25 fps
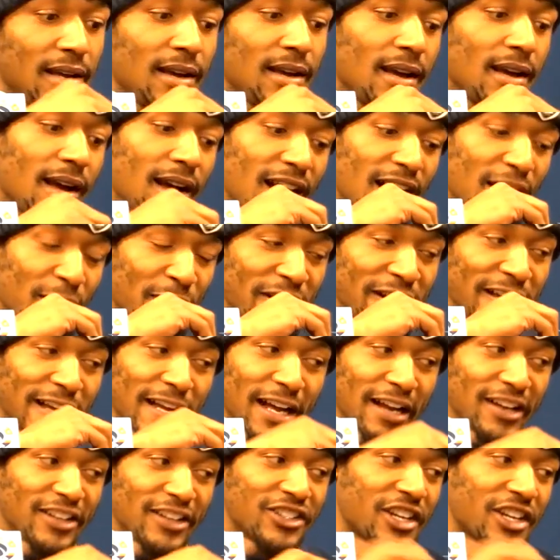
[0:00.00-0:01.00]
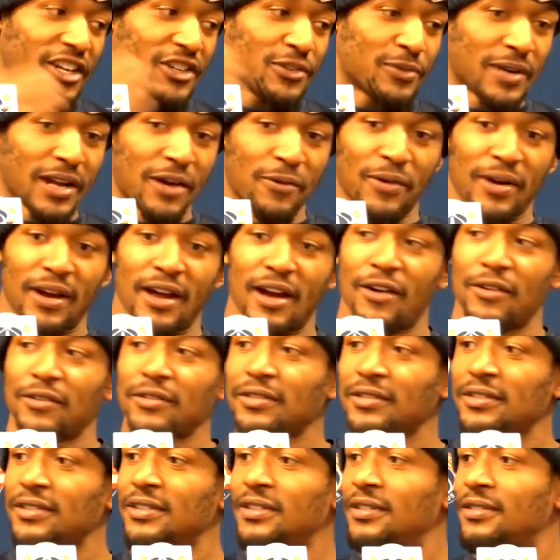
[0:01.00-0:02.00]
I mean, it kind of changed when I went out,
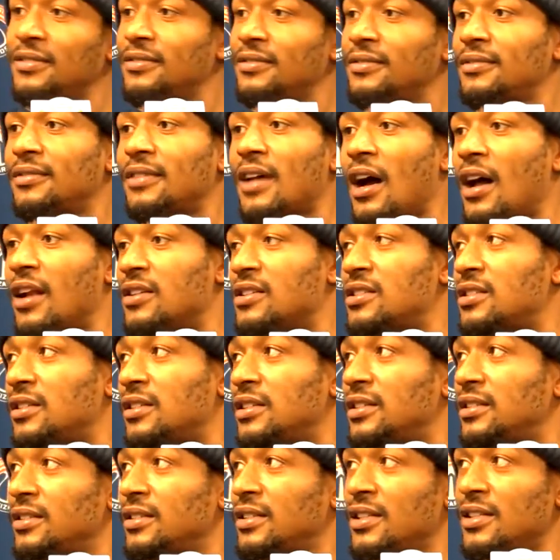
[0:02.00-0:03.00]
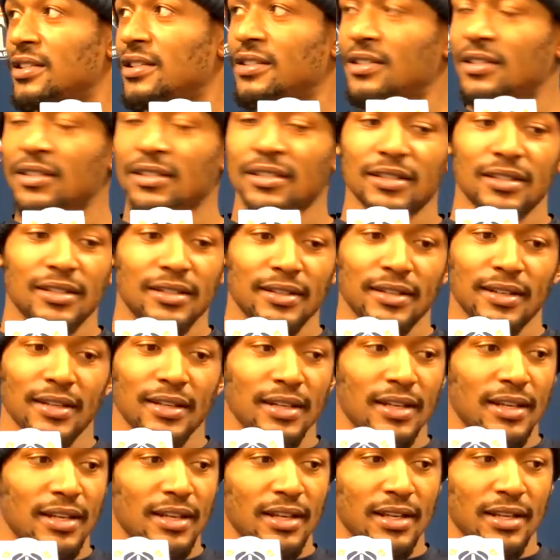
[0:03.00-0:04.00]
honestly, because,
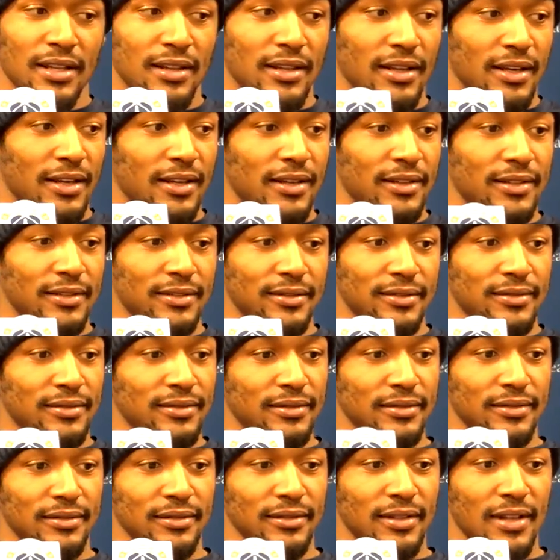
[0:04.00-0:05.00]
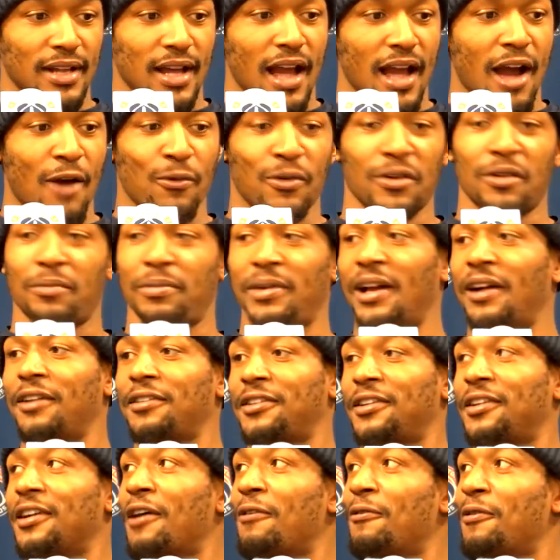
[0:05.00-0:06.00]
like, I want to be out
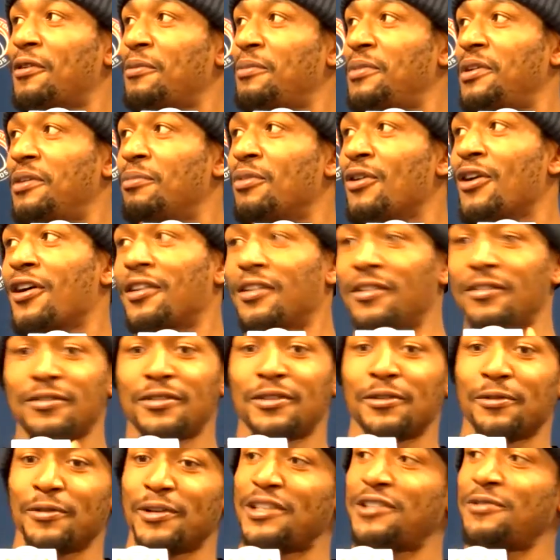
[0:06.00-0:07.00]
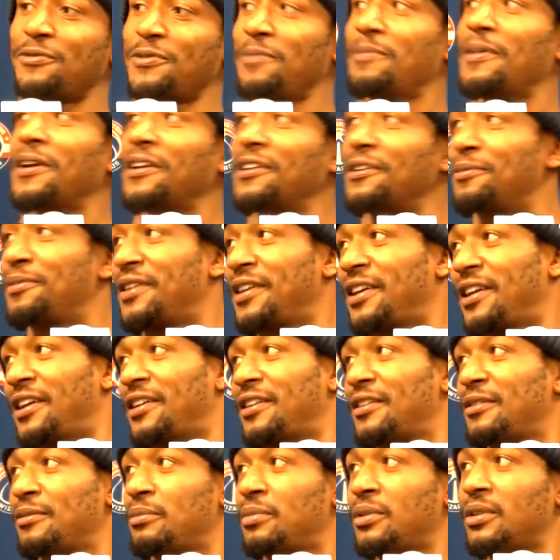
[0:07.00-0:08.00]
there. I want to be a part of the reason we make the plan.
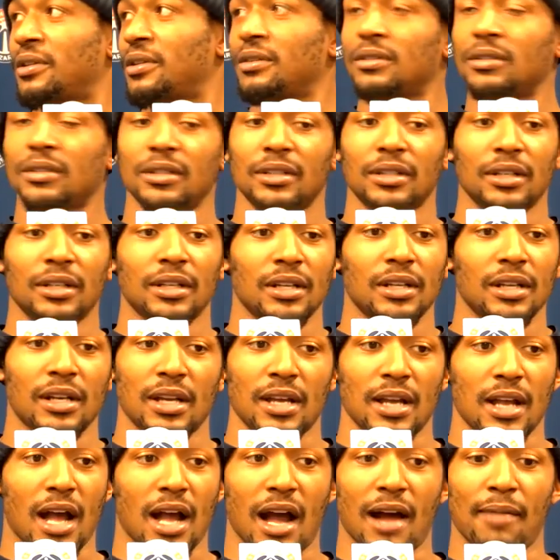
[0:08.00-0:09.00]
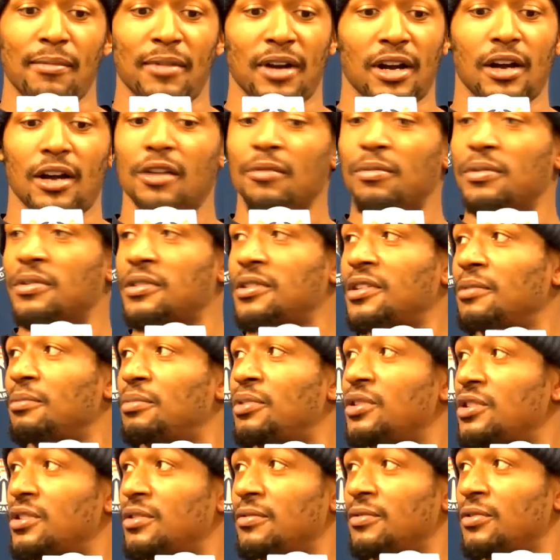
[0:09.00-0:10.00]
But I'm 100%
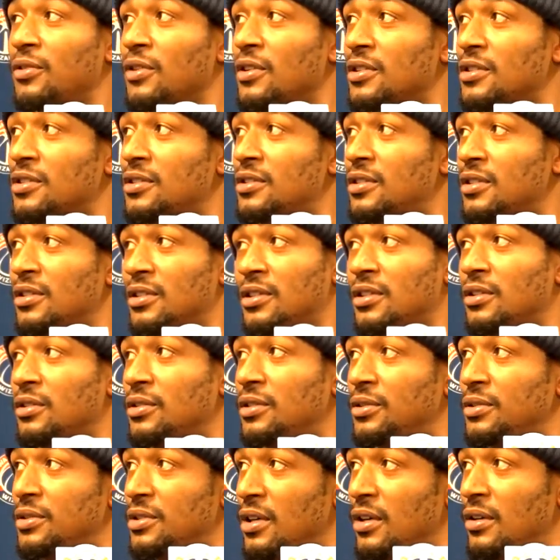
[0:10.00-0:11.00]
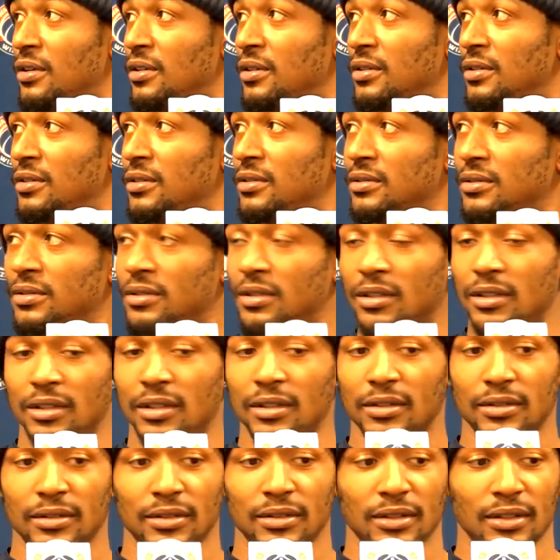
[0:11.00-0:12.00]
pushing for us to still do so, you
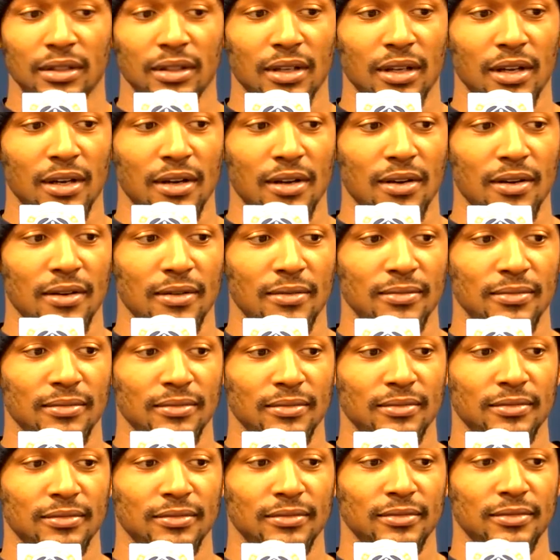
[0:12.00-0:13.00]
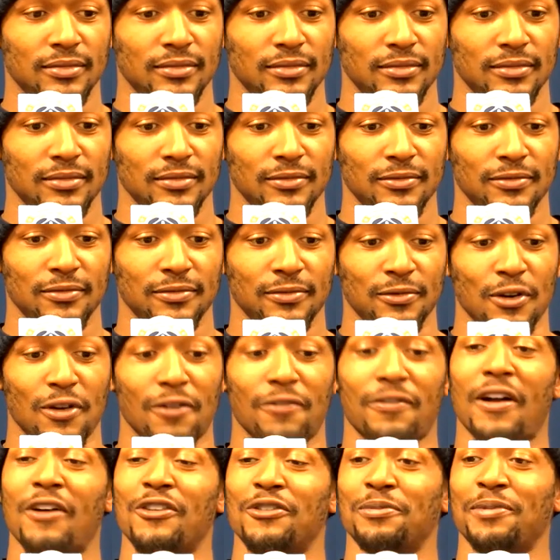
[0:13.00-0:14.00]
know? Well, if
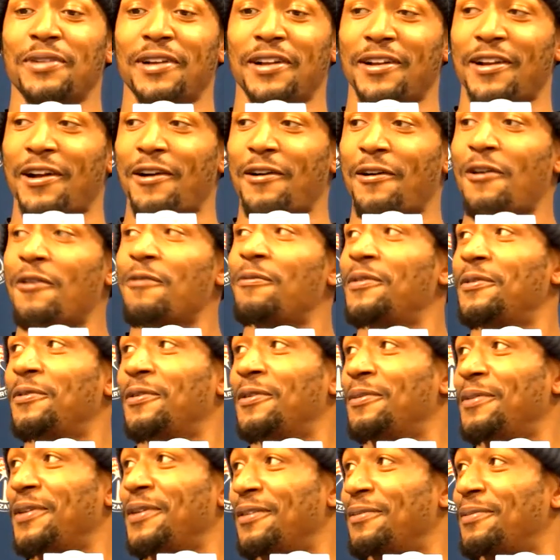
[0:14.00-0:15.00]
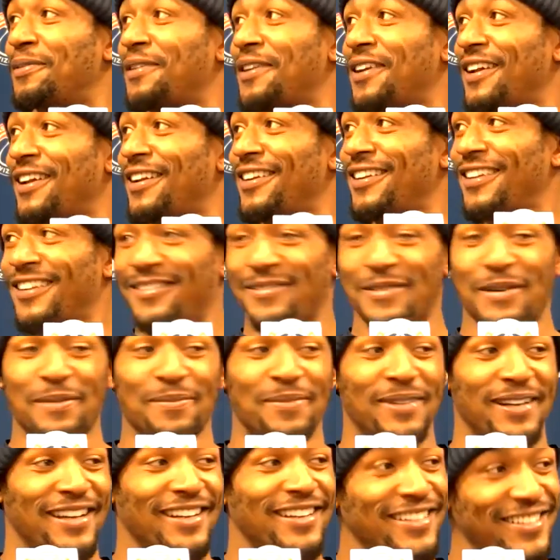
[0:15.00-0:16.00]
I was playing, I hope we wouldn't be in the play-in. My bad.